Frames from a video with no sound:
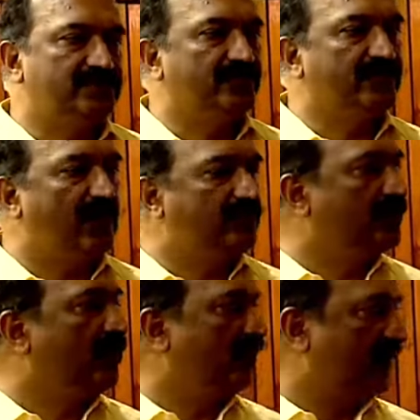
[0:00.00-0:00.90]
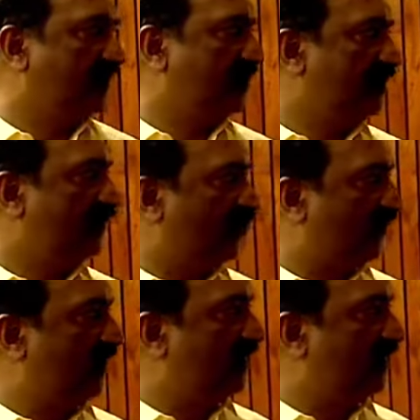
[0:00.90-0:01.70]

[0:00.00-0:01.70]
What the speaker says: So we have to go further forward.